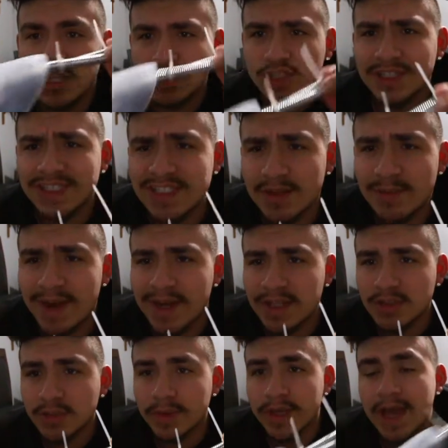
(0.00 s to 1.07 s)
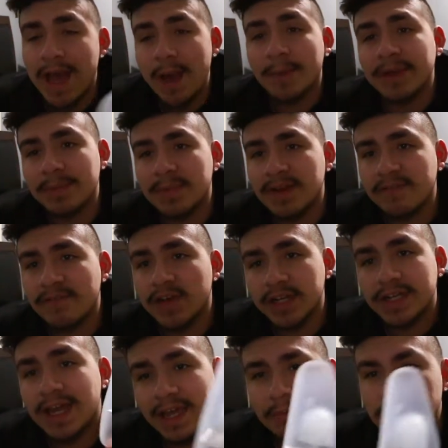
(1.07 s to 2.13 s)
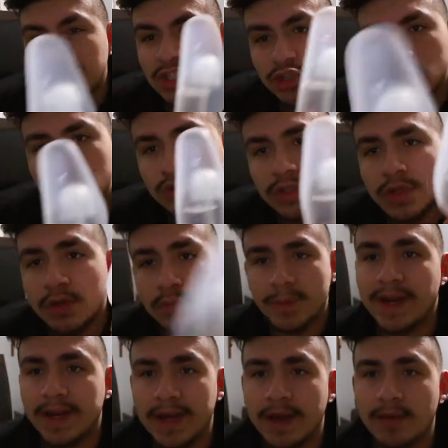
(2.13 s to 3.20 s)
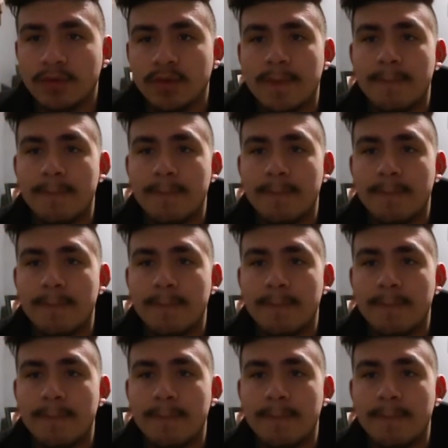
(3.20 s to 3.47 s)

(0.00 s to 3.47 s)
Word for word: So let's get right into it. I'm gonna get my fucking HYPEBEAST shoes right now.